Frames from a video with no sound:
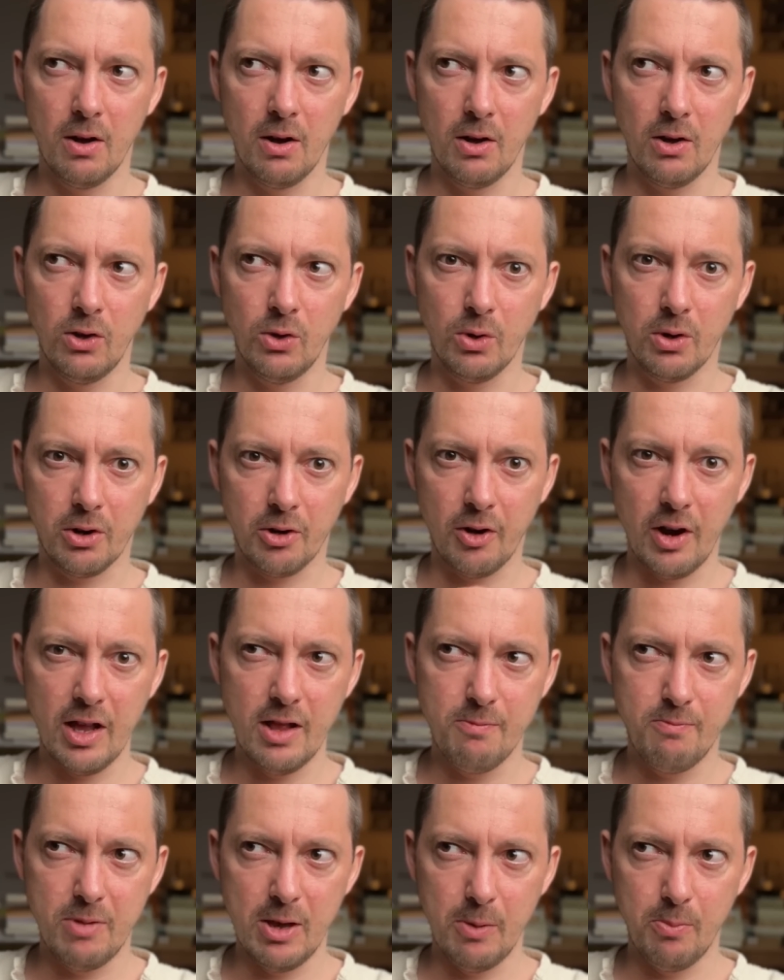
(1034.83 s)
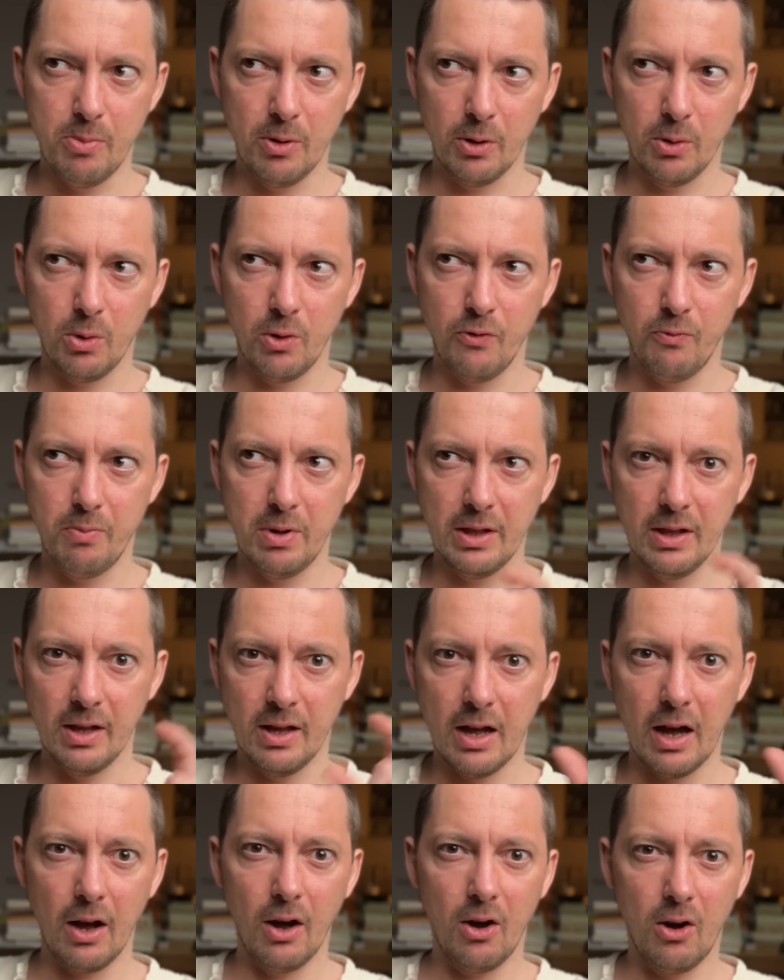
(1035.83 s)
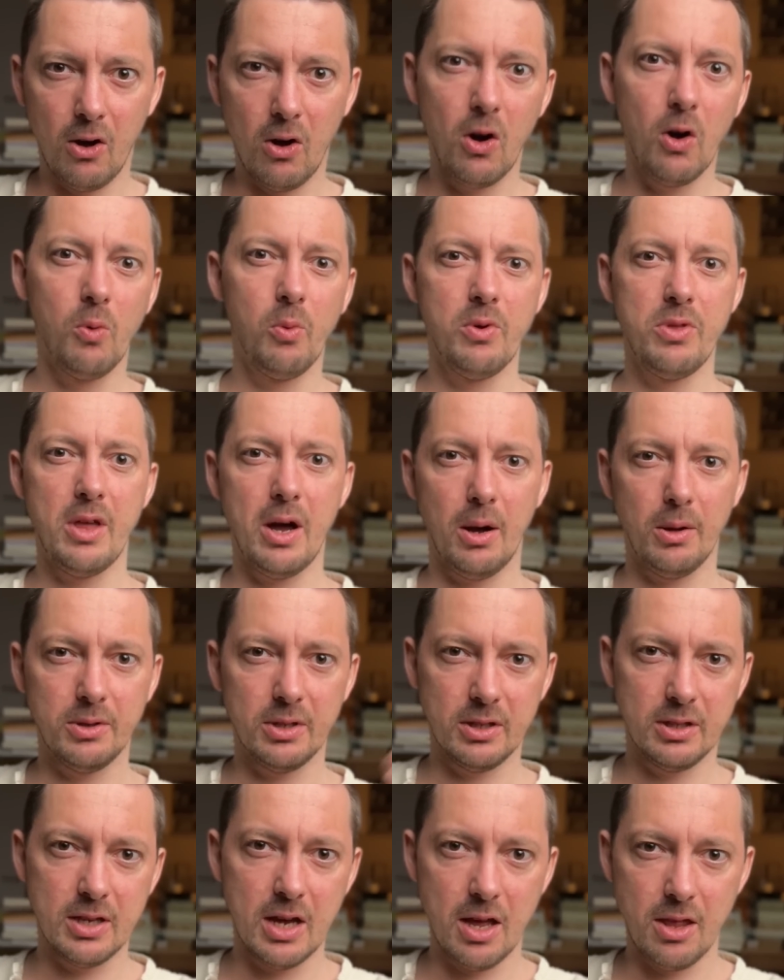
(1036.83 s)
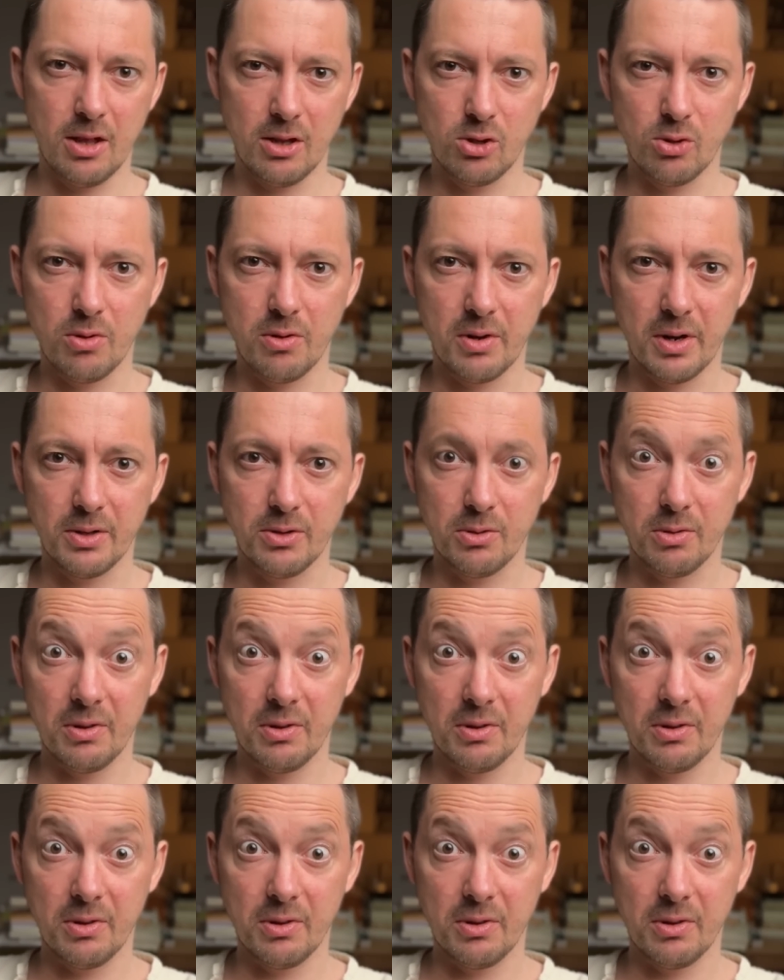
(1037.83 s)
Ukraine people who've been gung-ho without a tether to the